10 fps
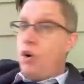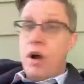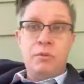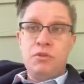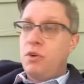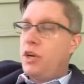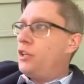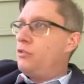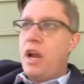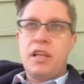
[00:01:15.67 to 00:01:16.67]
I was
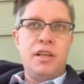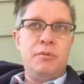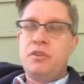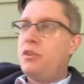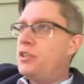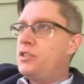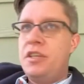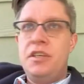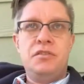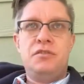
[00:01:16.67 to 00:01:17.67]
working directly with
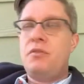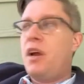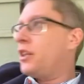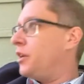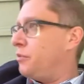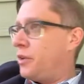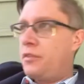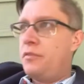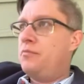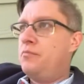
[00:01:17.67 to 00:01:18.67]
Christie's, directly with